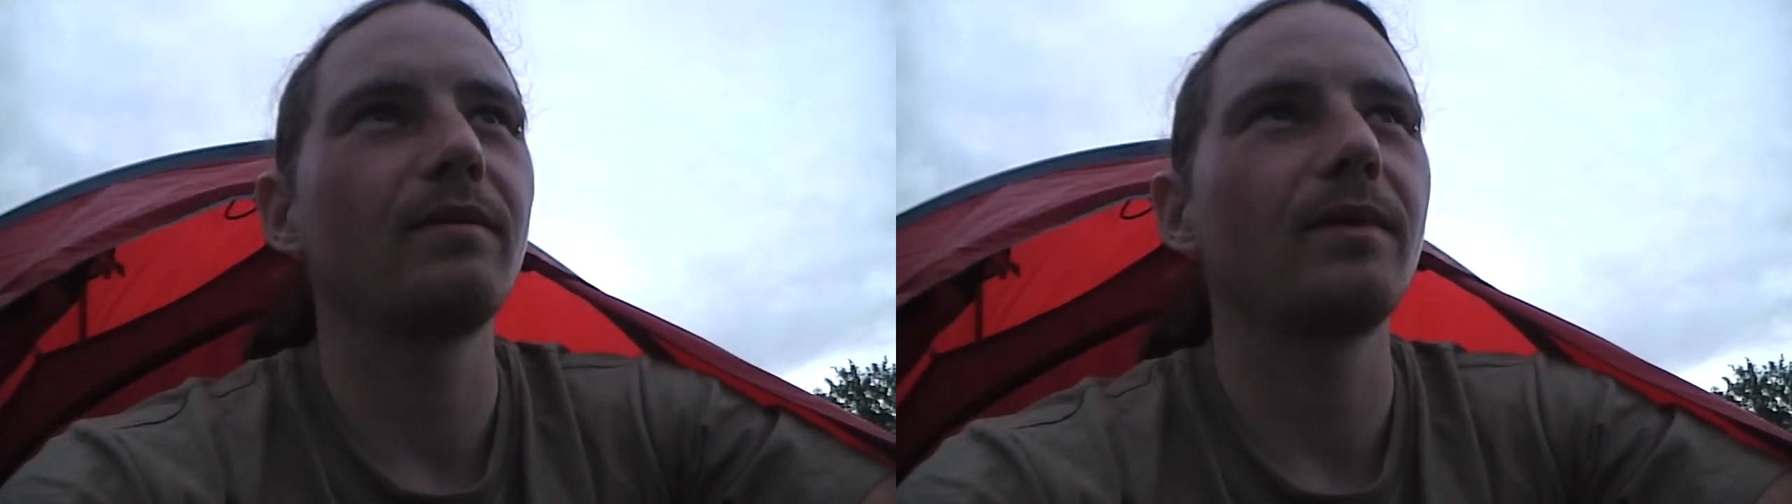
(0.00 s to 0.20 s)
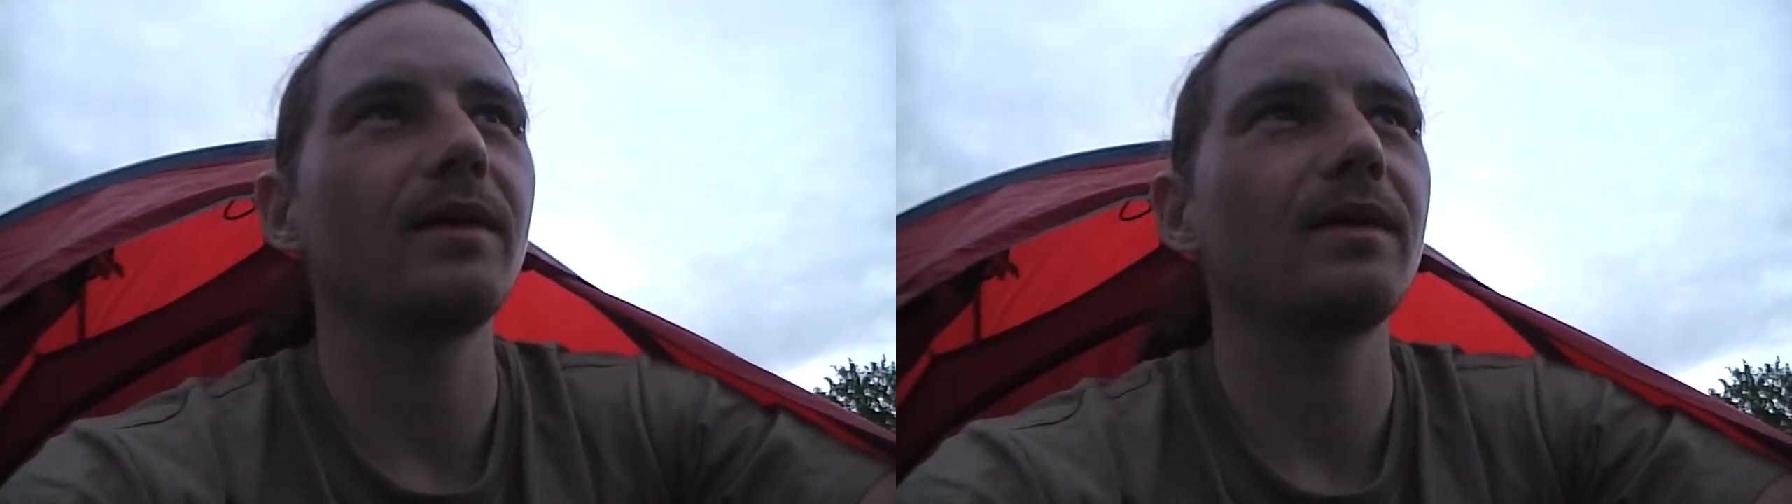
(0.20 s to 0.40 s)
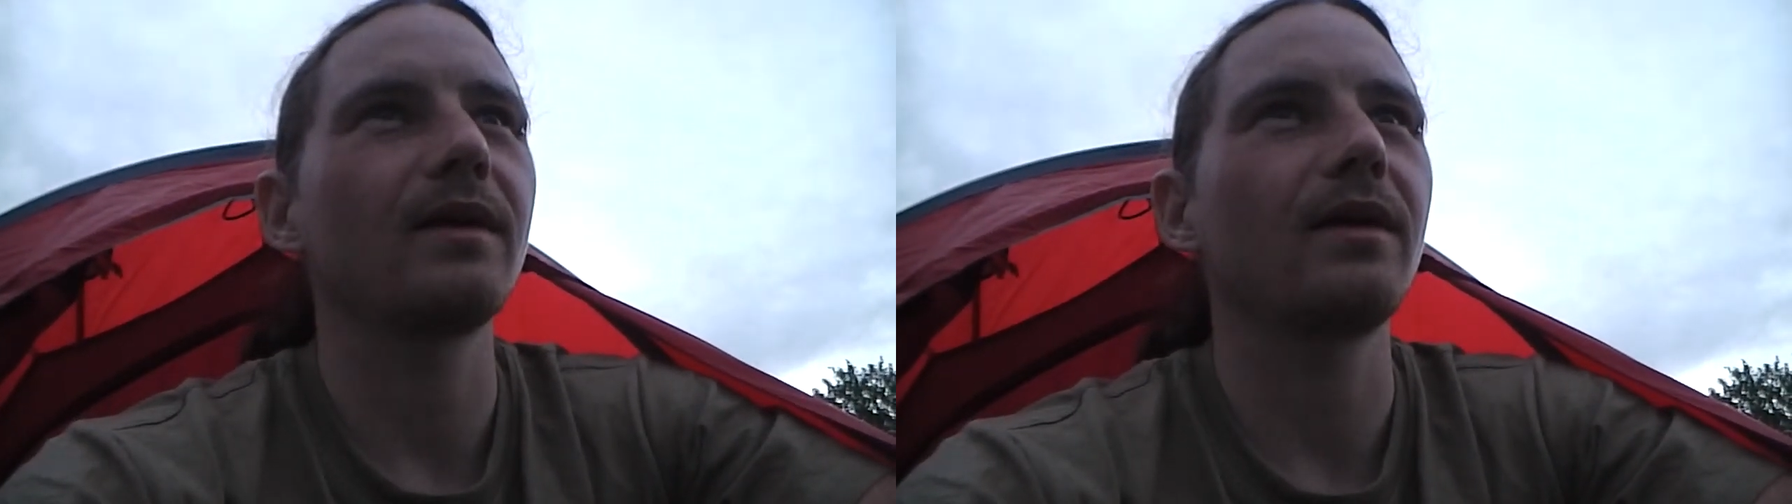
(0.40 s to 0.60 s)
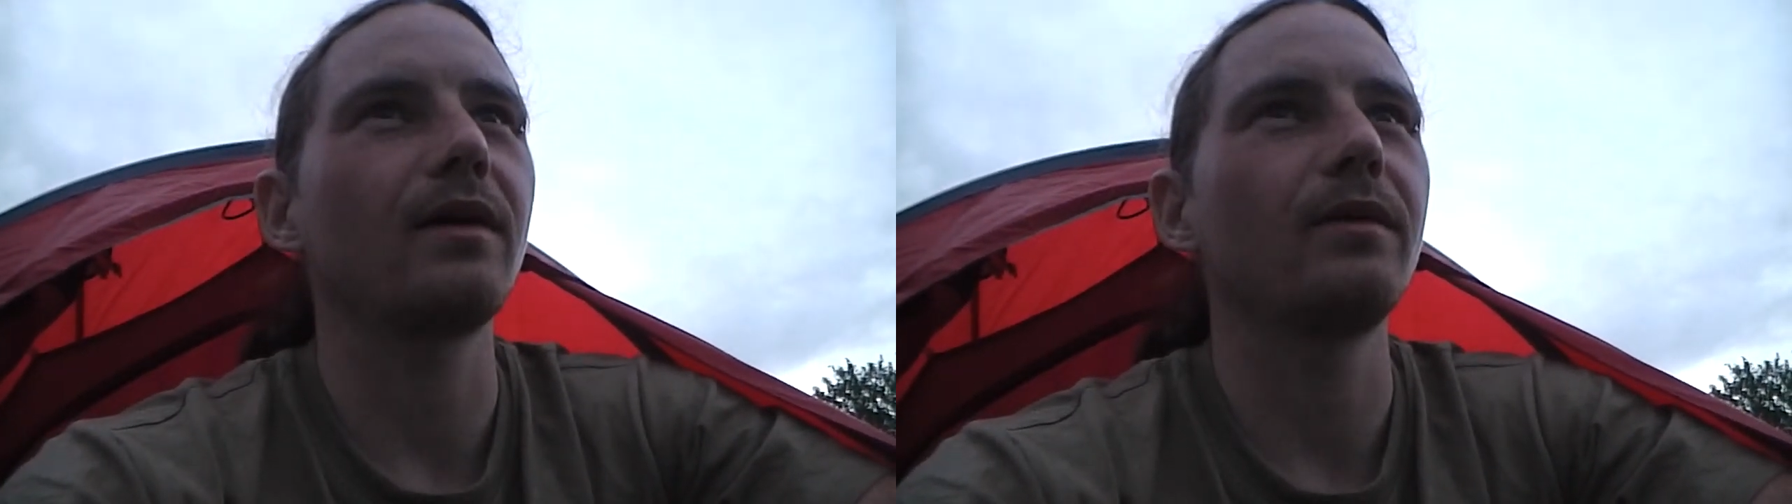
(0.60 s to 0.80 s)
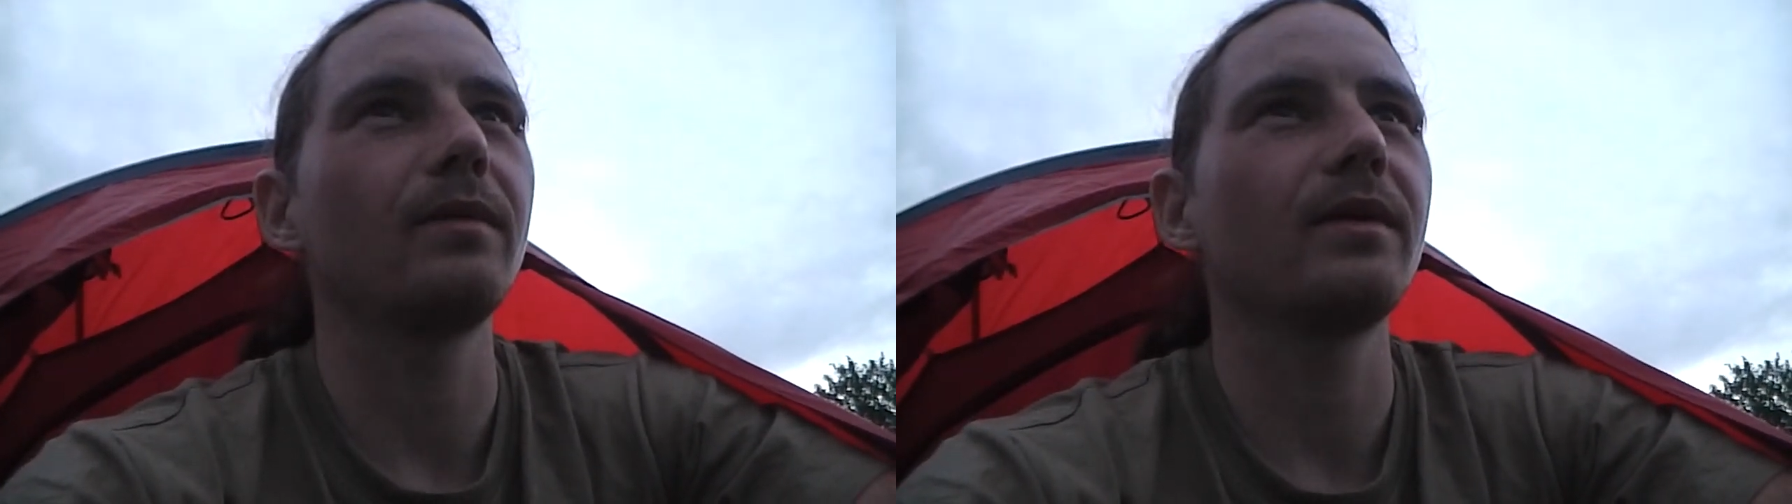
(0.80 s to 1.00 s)
even be able to get
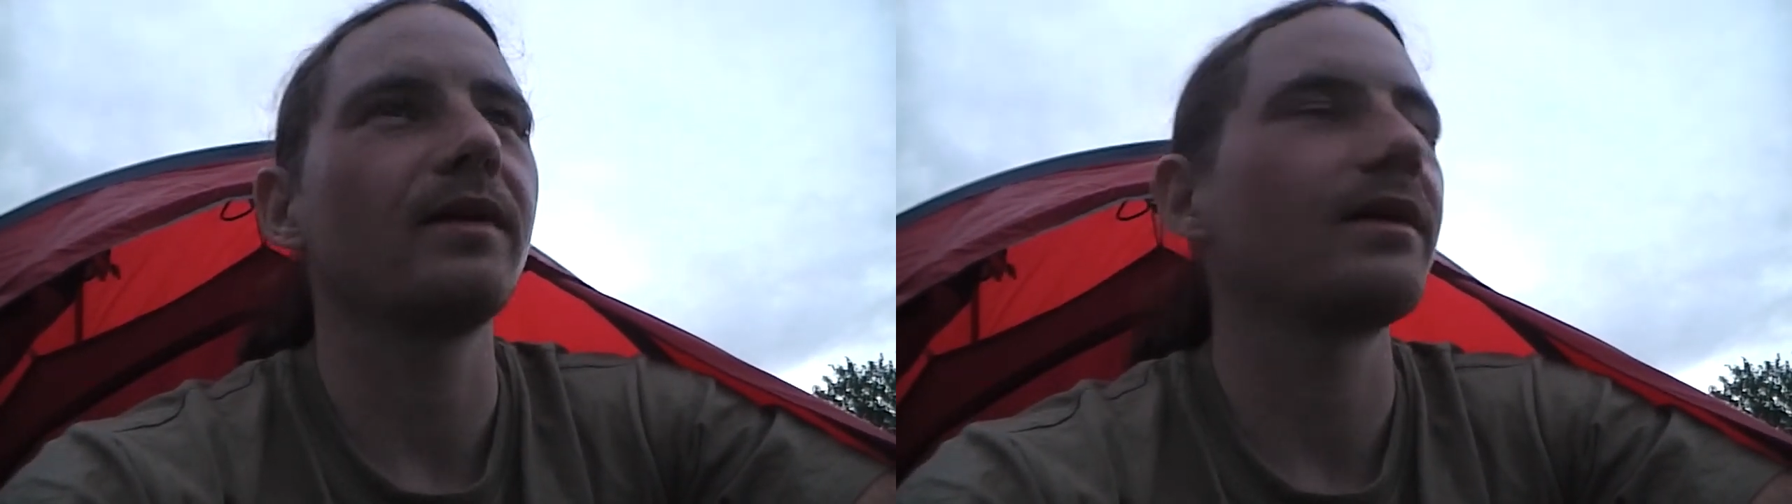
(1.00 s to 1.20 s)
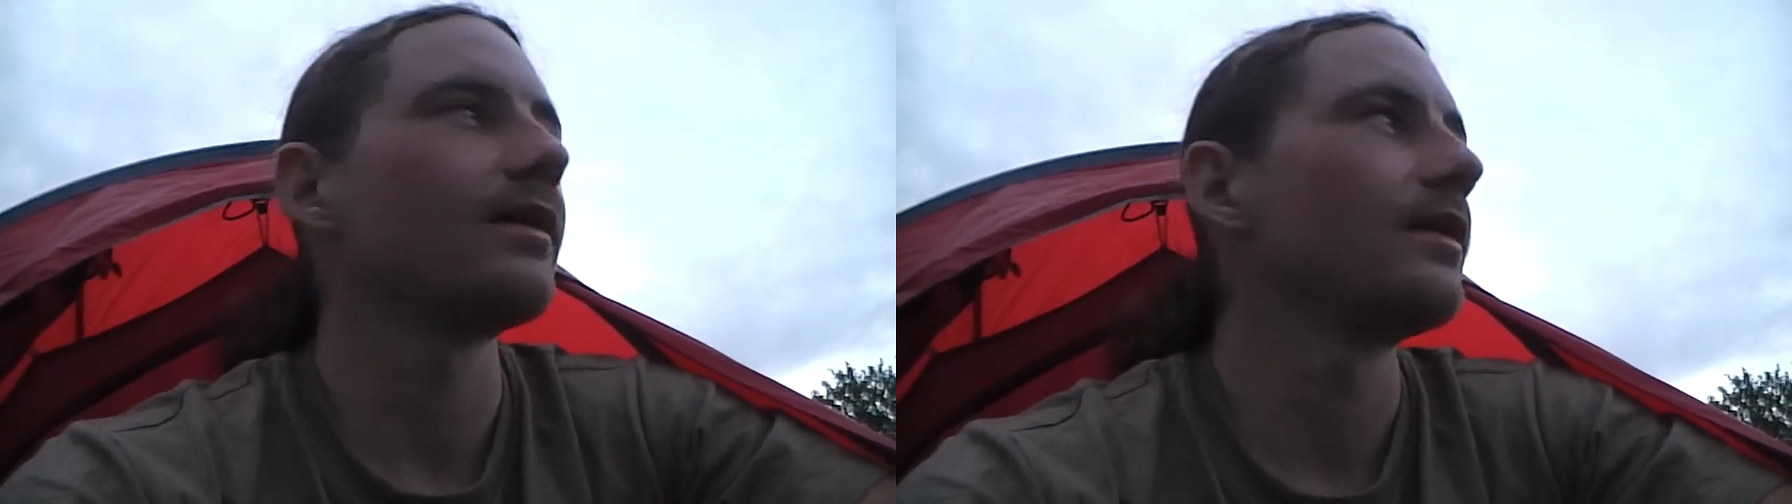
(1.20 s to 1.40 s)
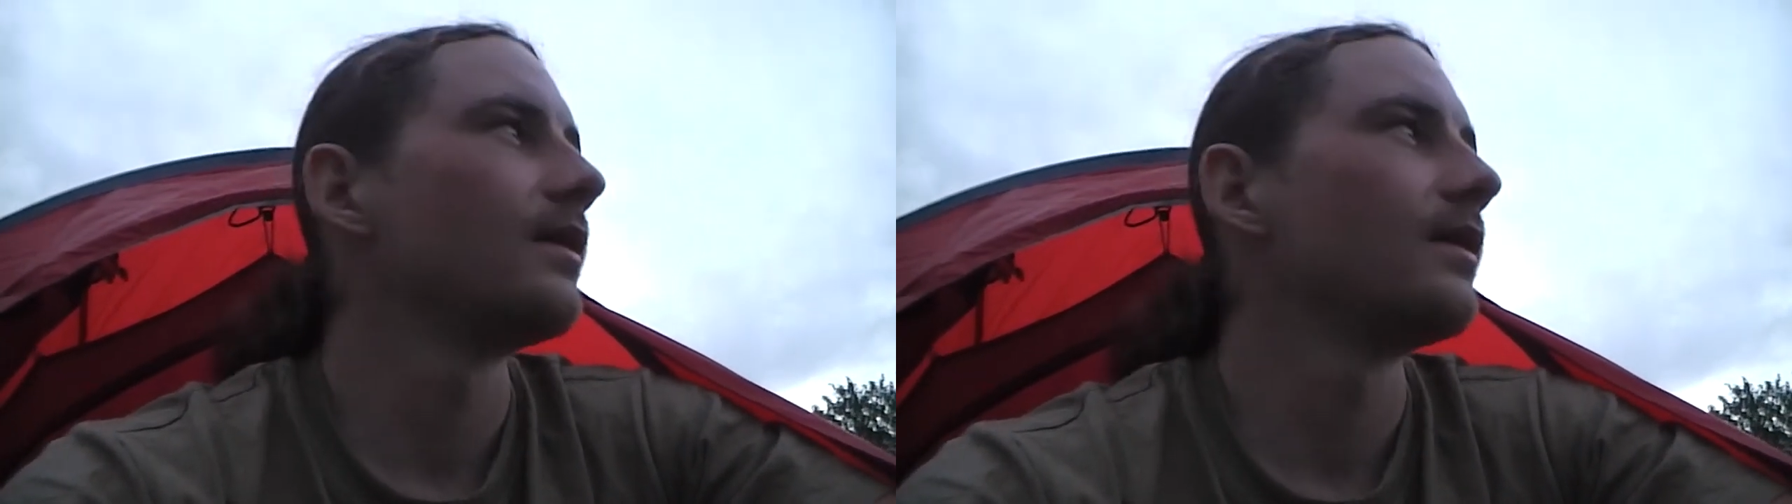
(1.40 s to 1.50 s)
home with that.